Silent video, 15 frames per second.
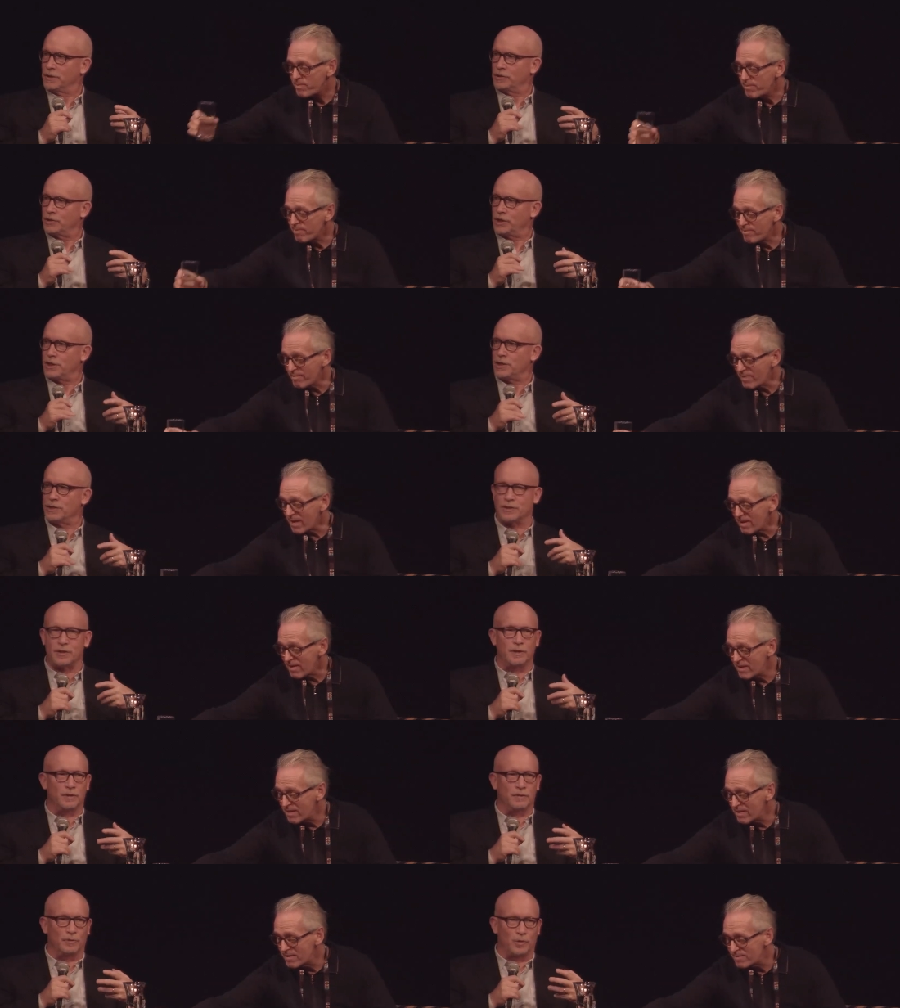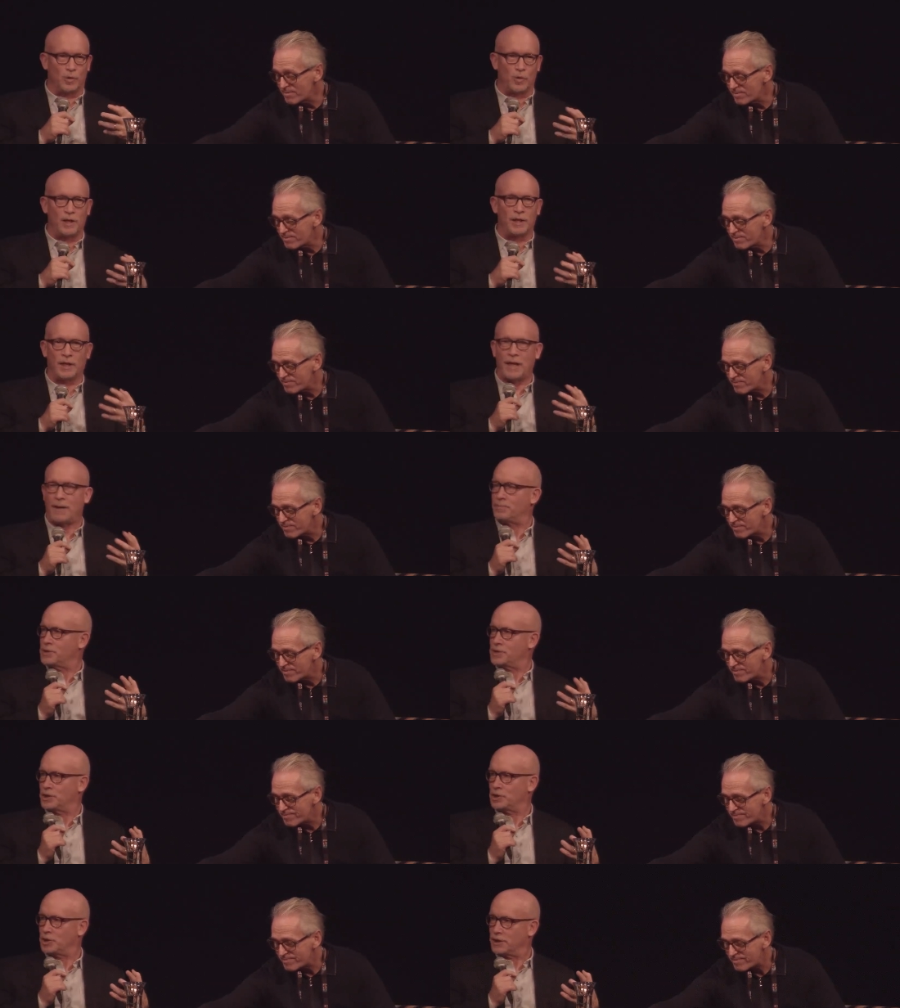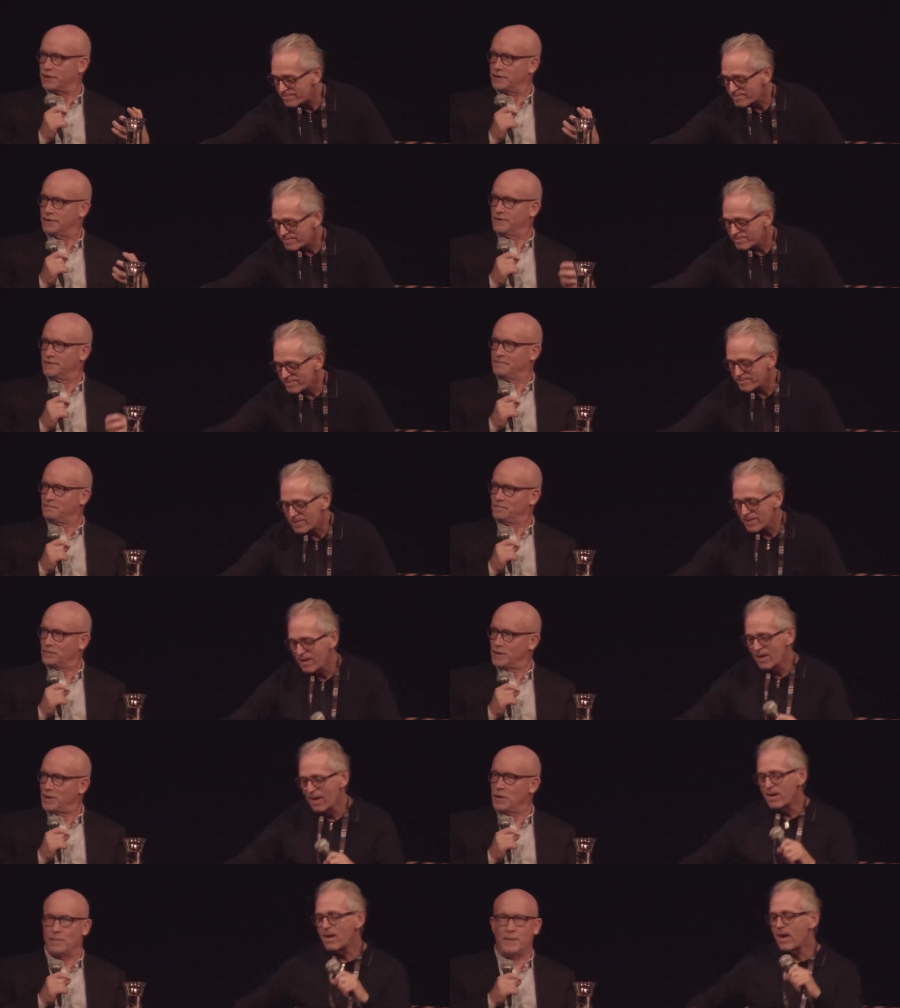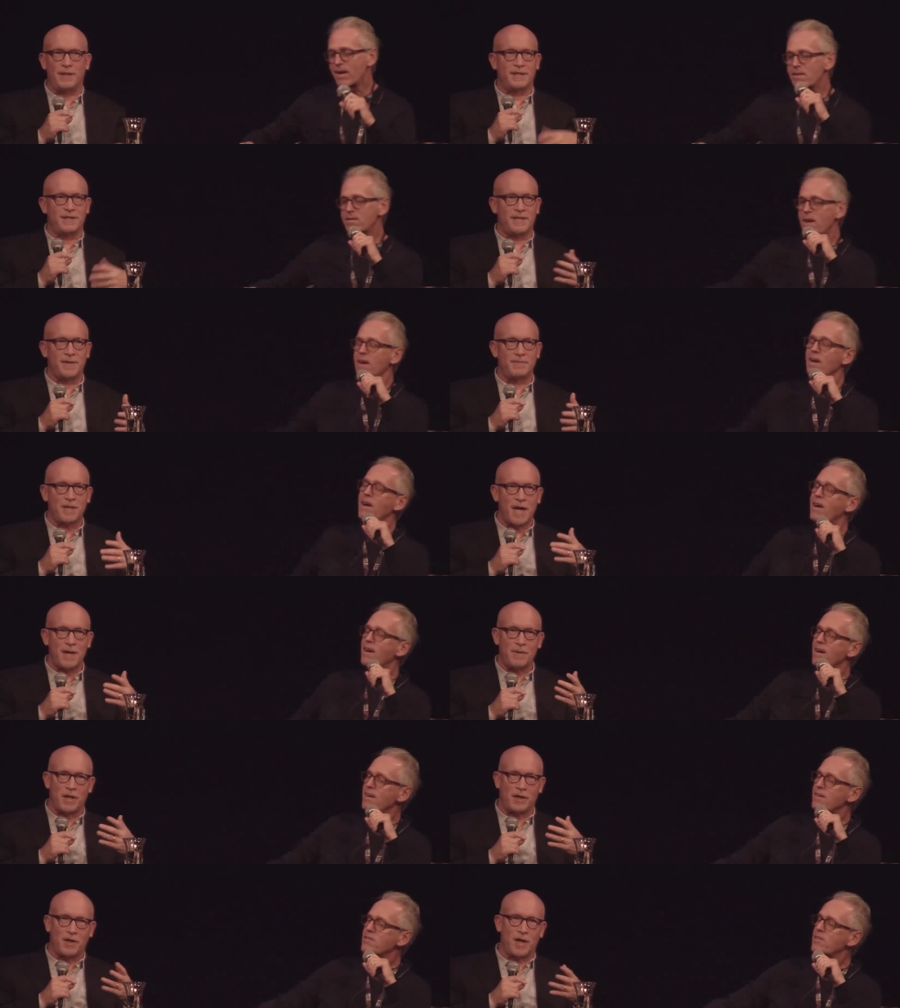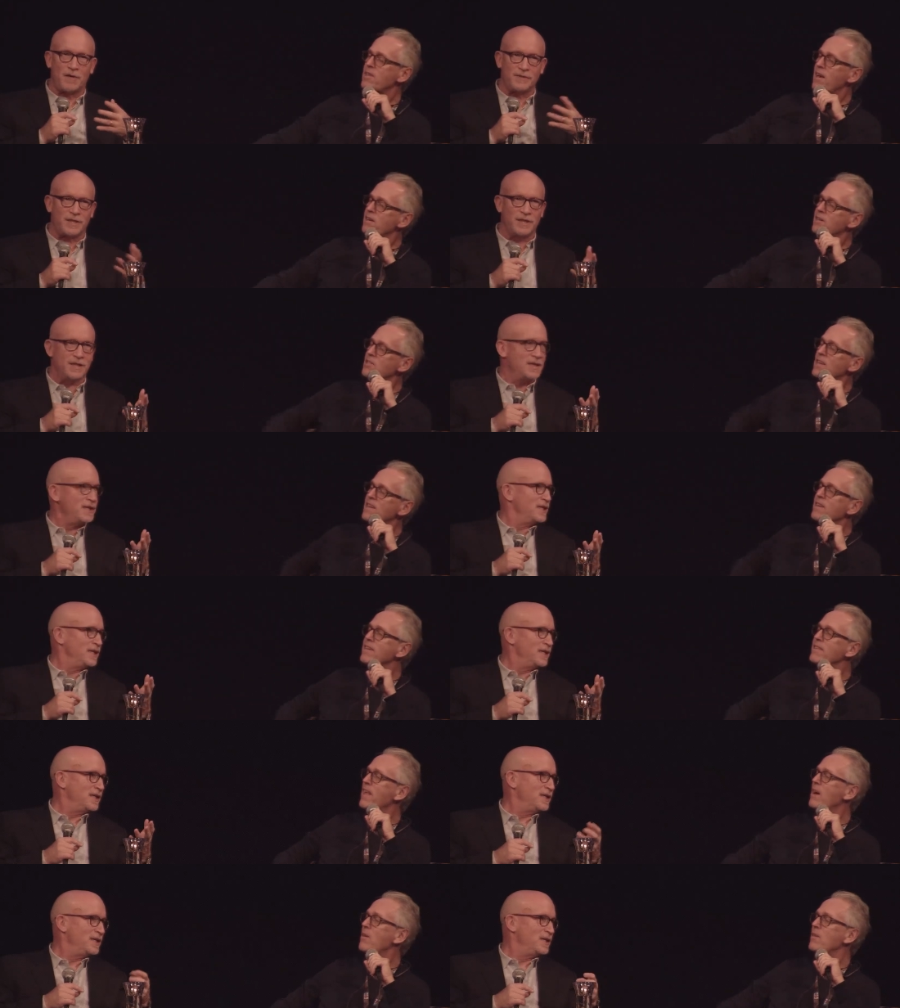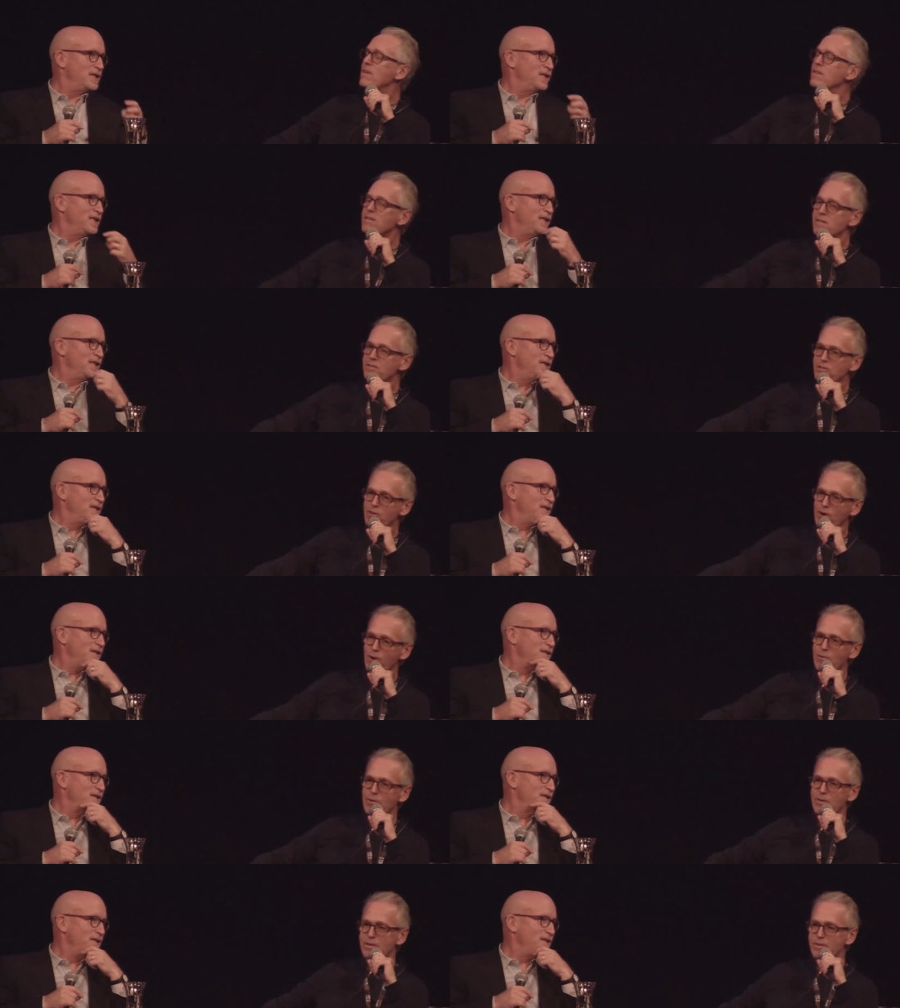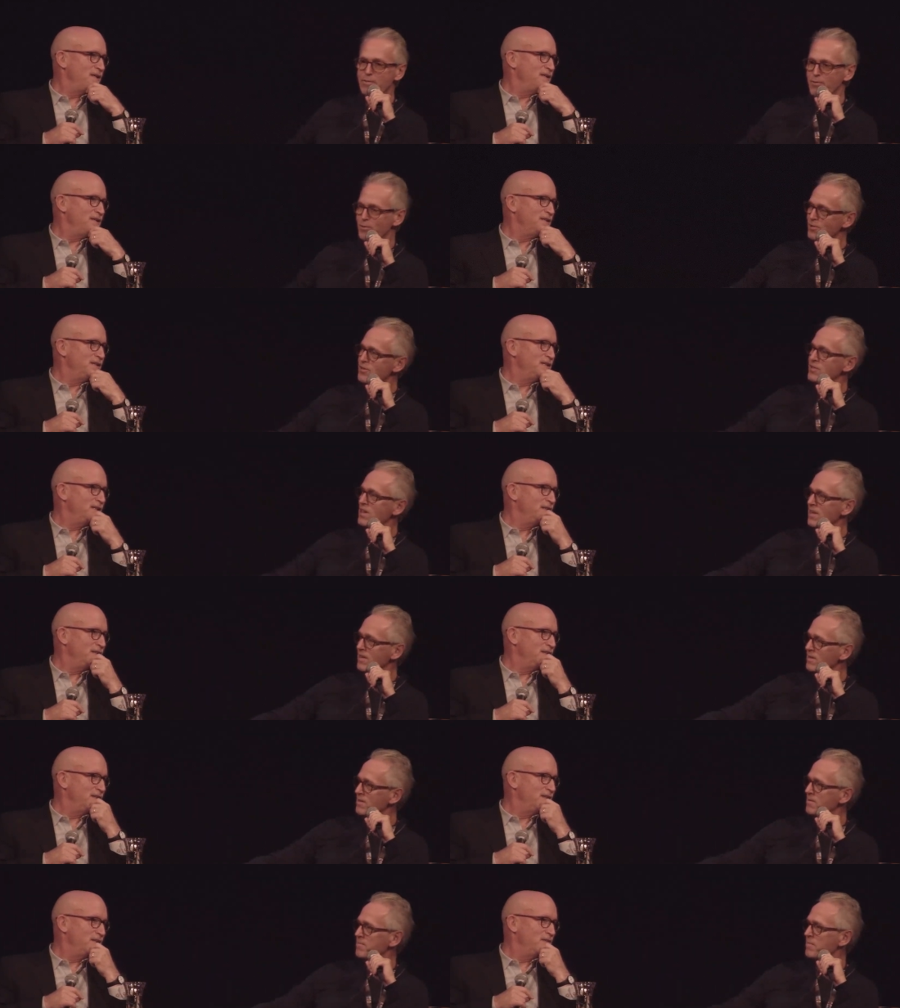Speaker 1: She is the loyal opposition. Yes. You know, but at the same time, Khodorkovsky.
Speaker 2: Uh, now has a show on the first channel.